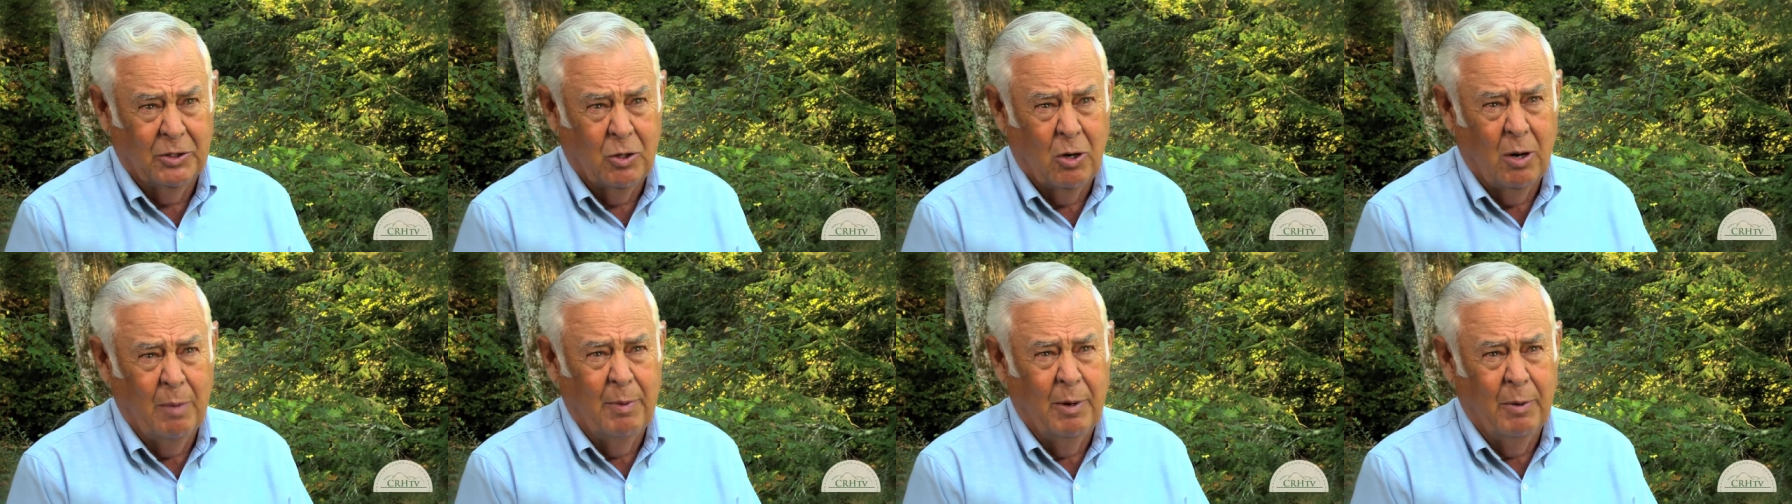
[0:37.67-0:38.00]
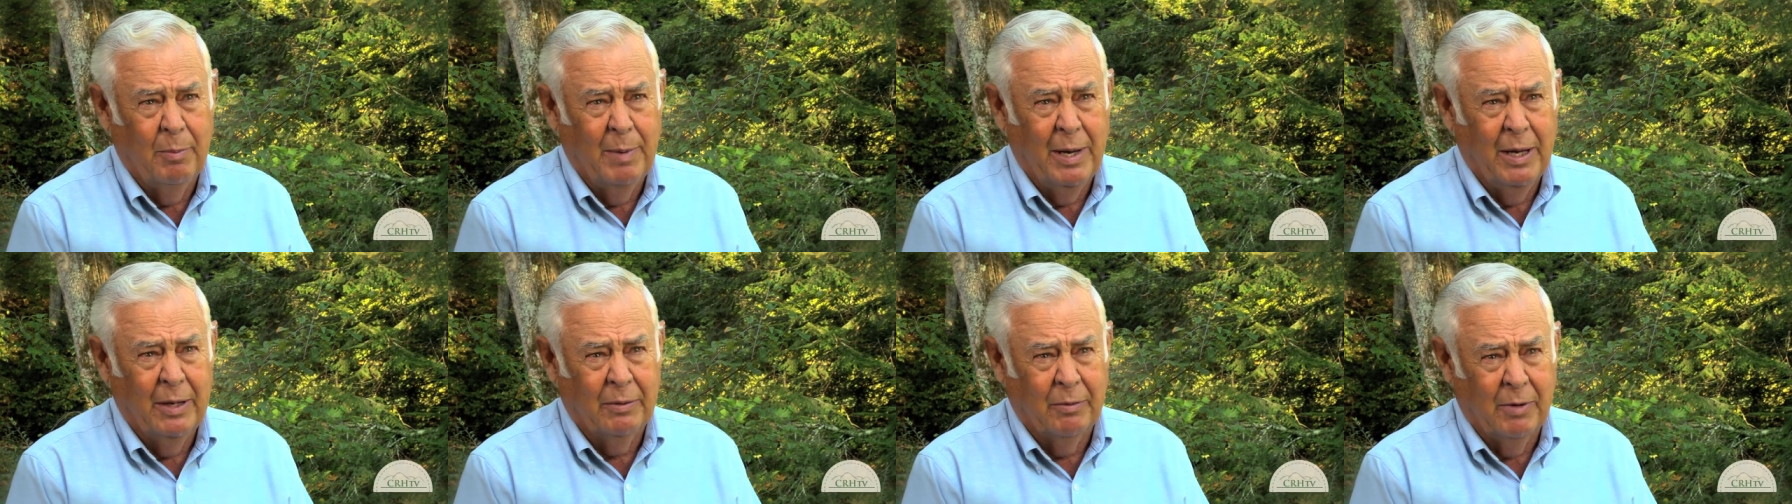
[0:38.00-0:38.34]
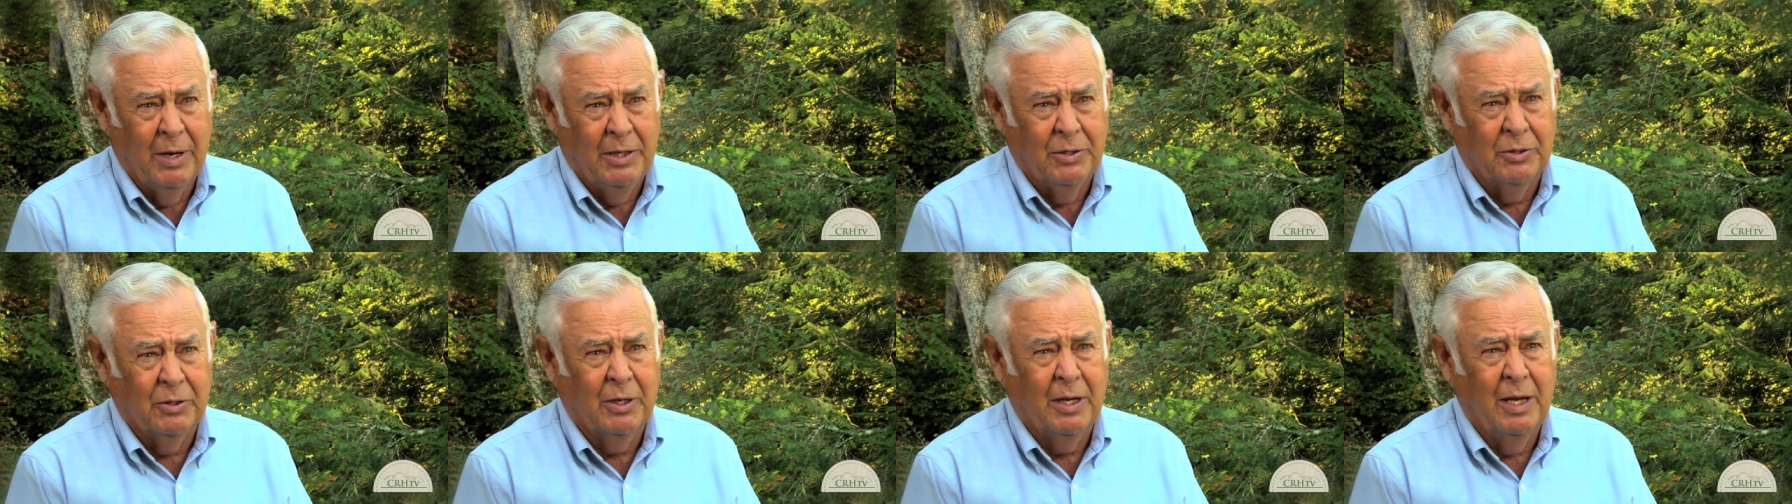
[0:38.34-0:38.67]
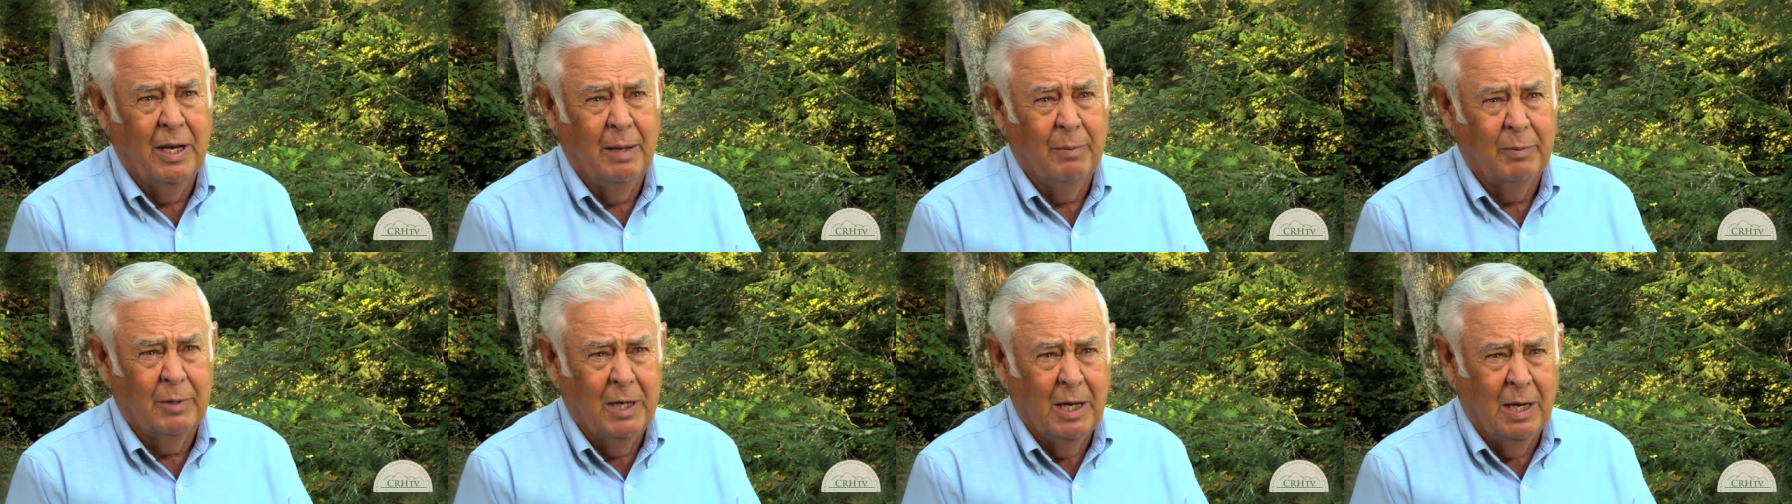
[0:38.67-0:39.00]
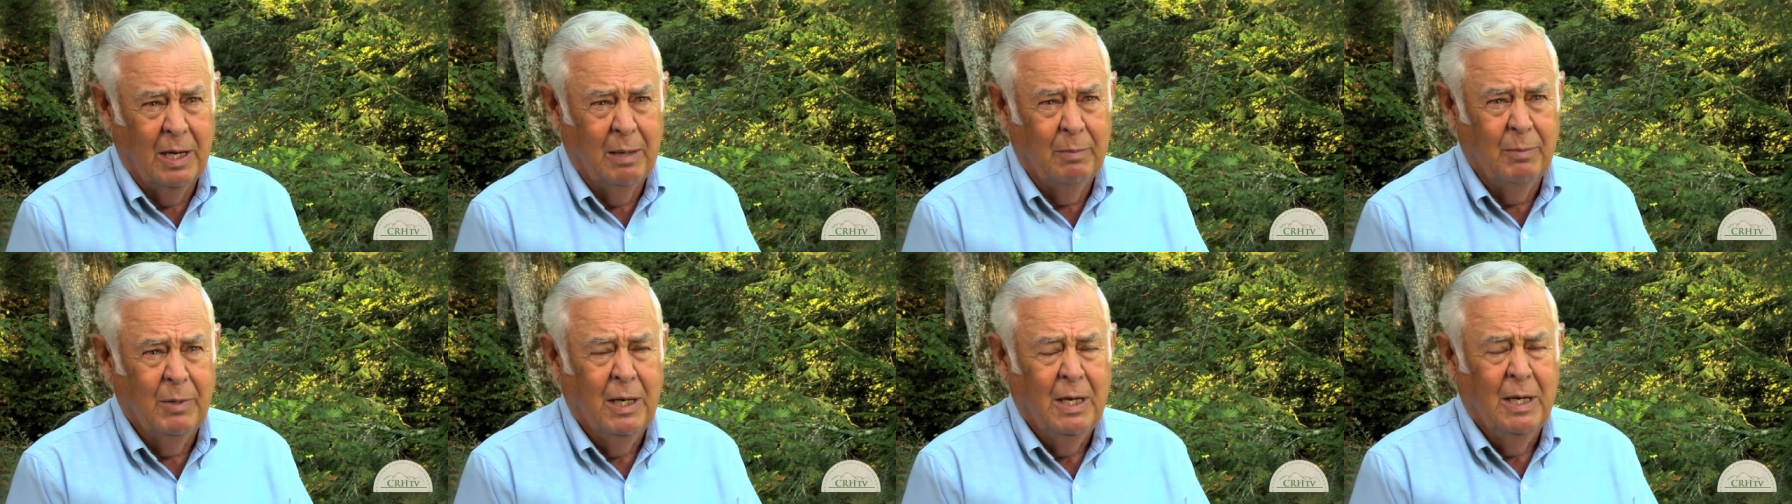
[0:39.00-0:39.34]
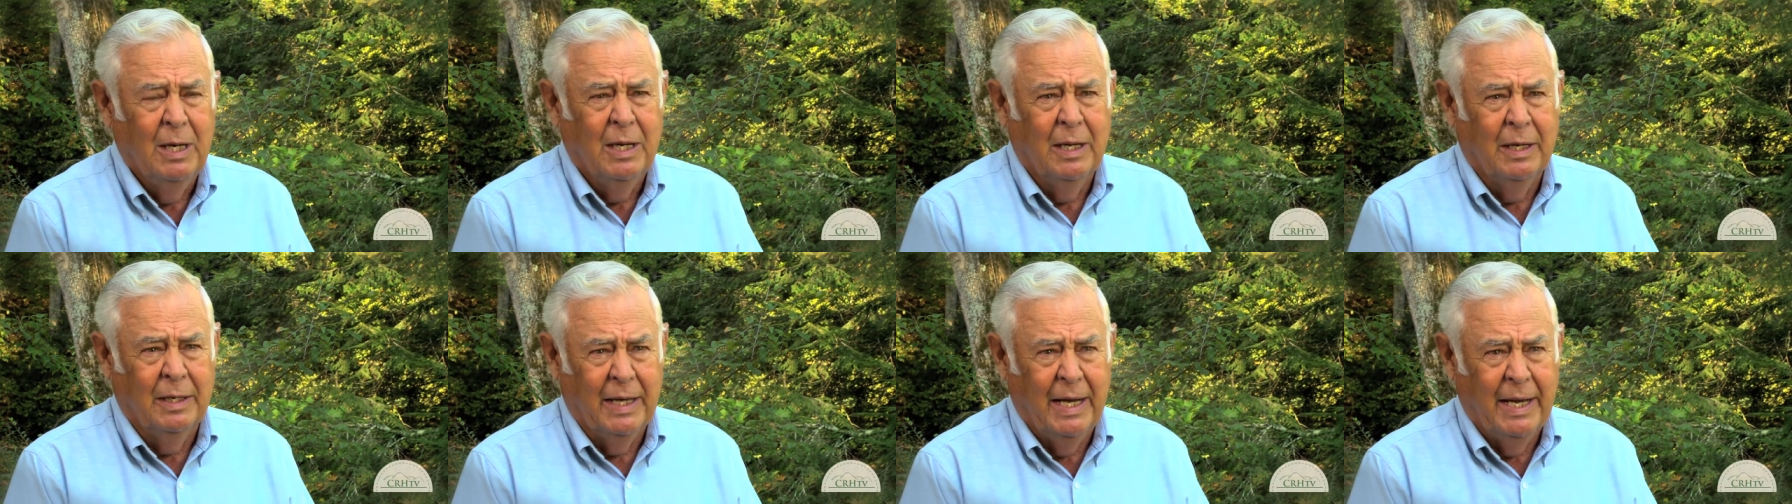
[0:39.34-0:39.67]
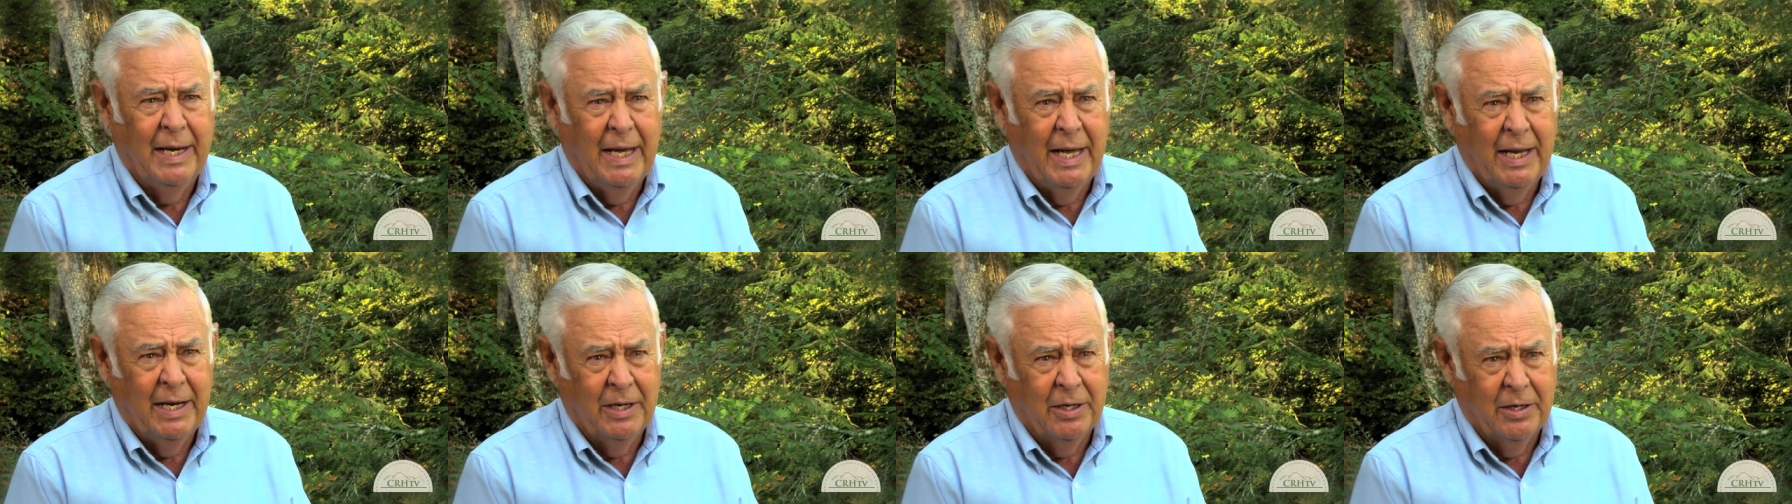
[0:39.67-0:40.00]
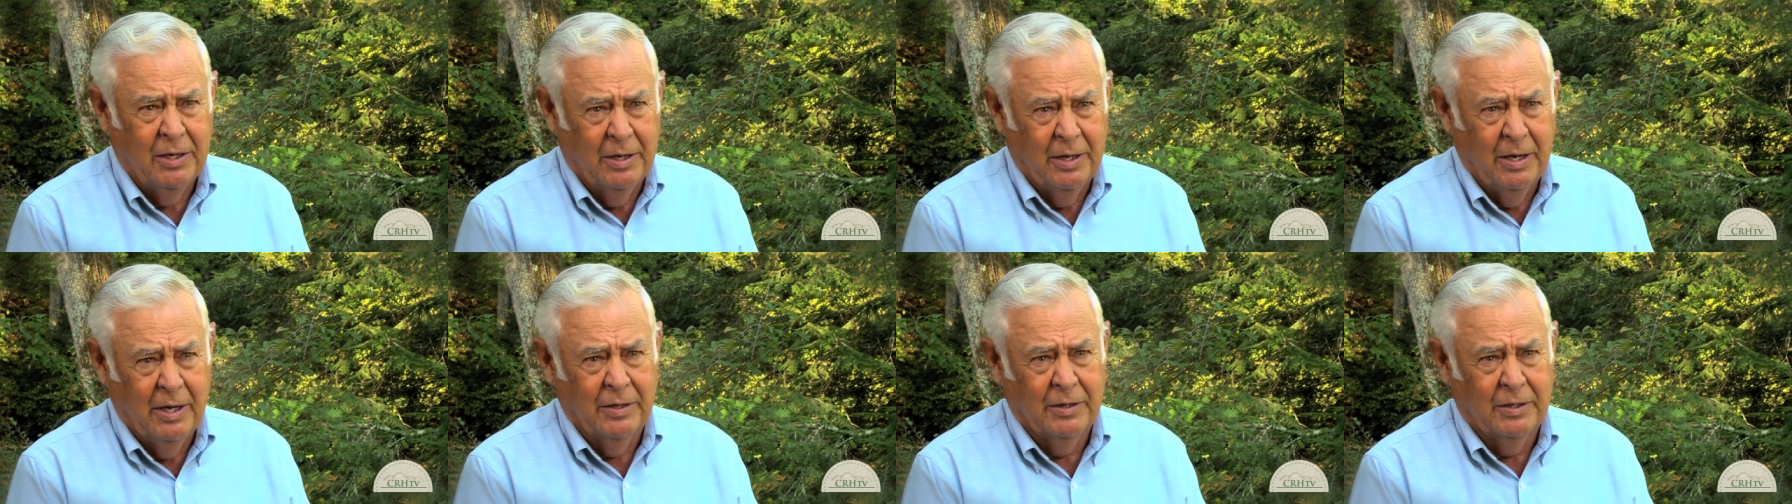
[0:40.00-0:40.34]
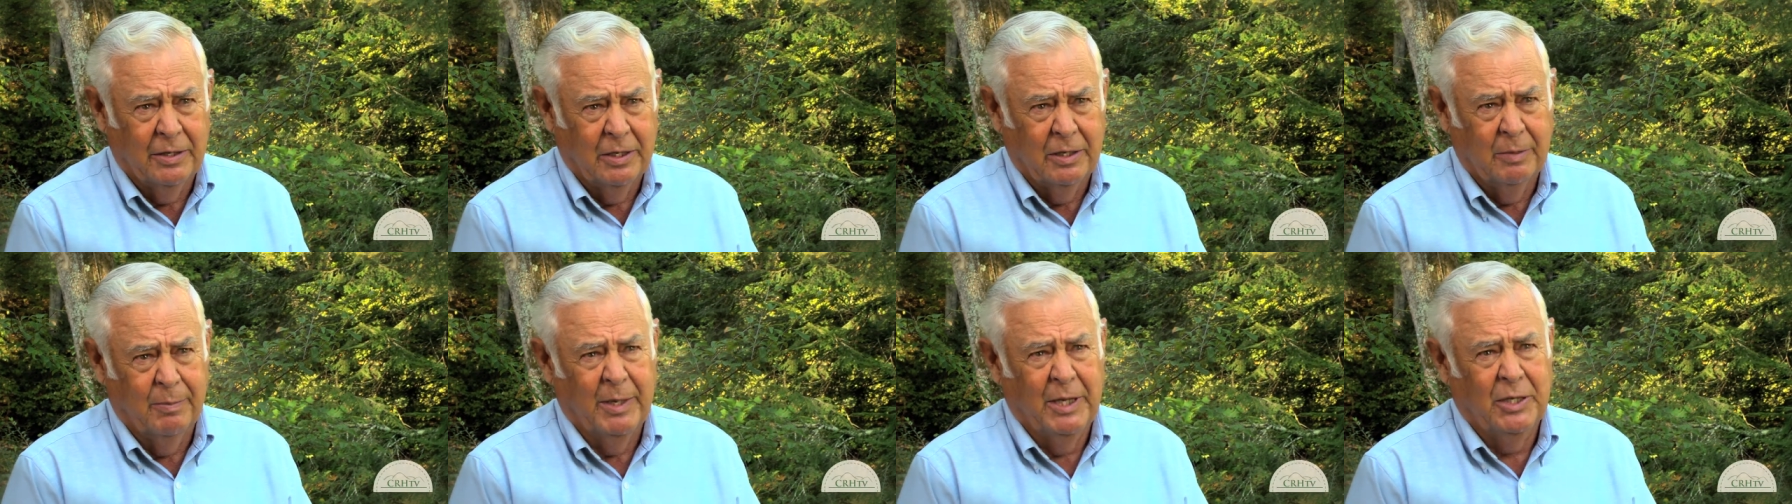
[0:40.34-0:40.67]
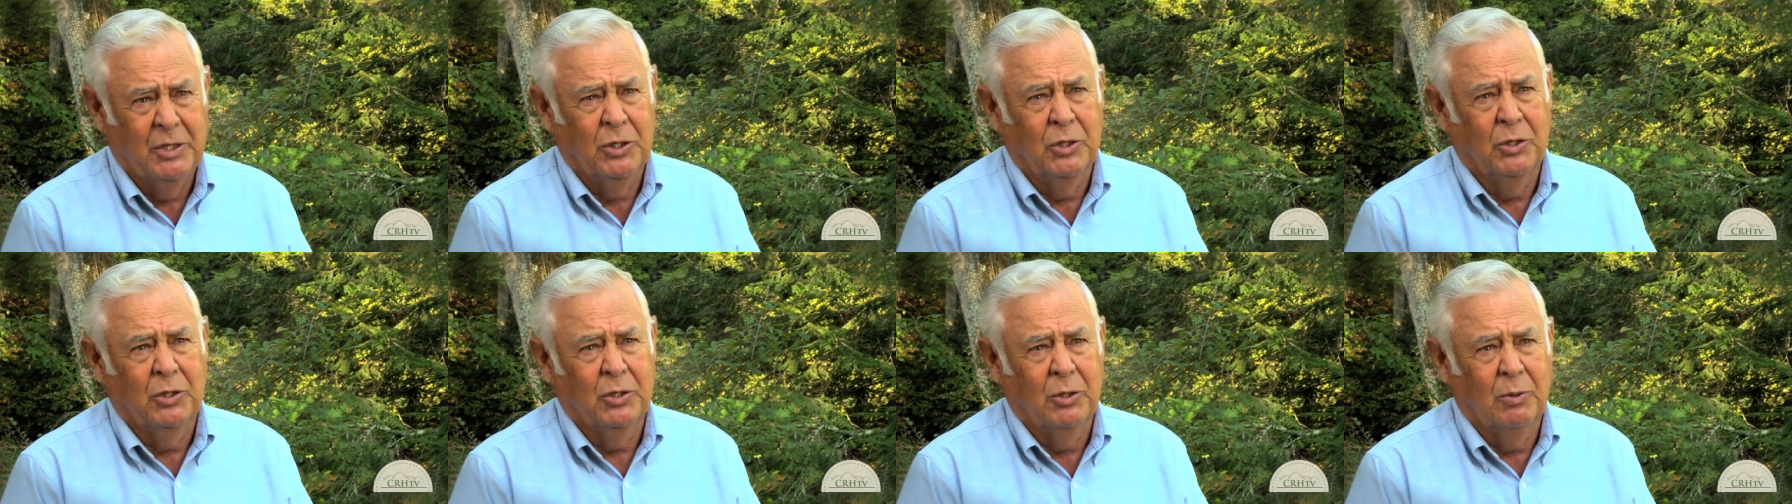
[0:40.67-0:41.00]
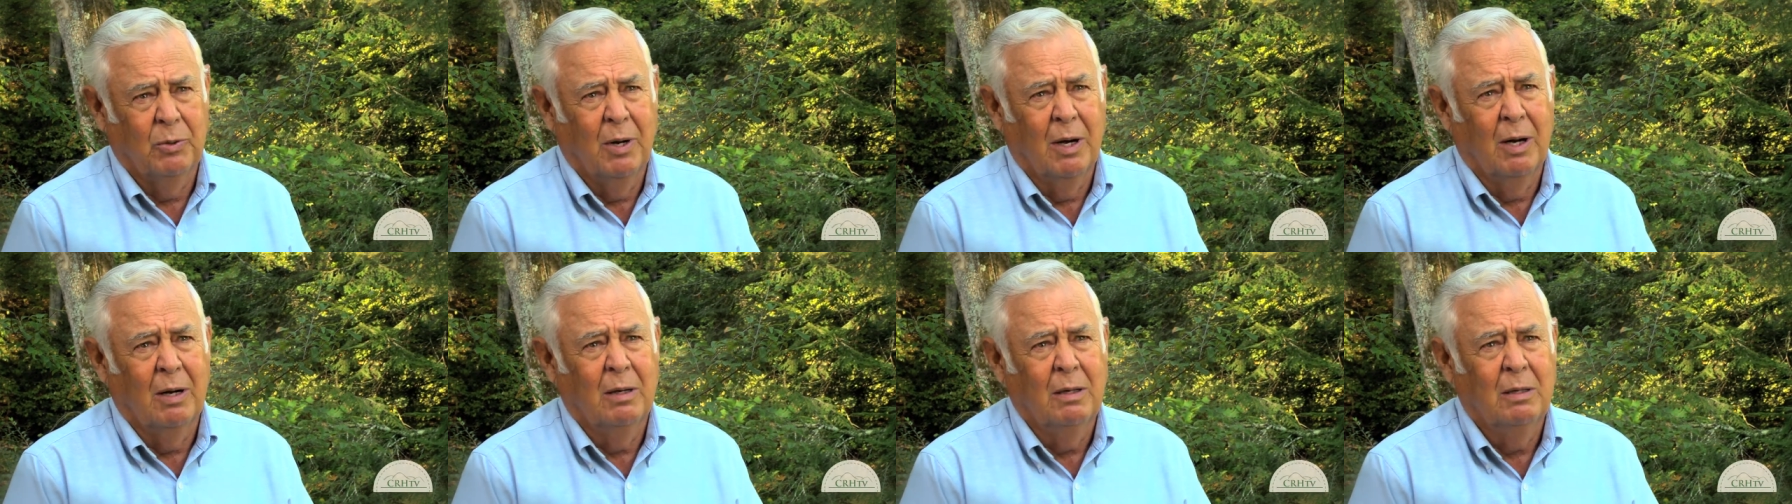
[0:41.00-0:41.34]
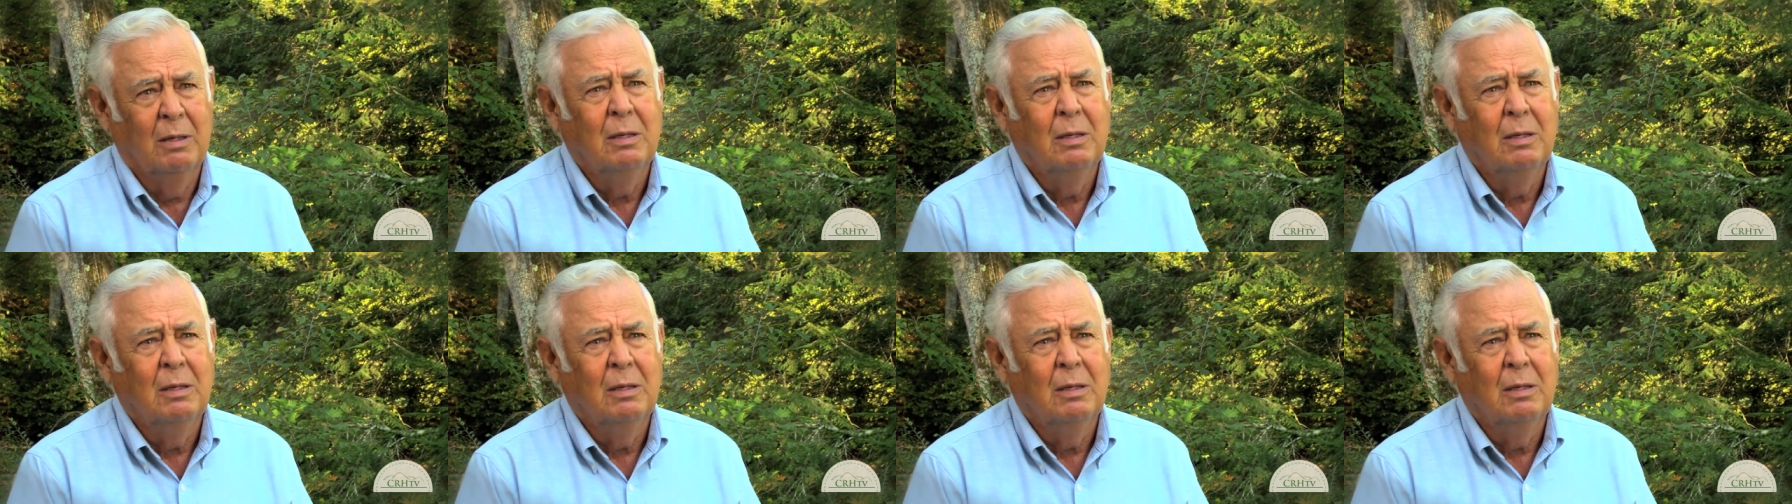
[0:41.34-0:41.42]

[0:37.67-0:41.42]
Army and Mountain Ranger Camp came, and that added another dimension to our.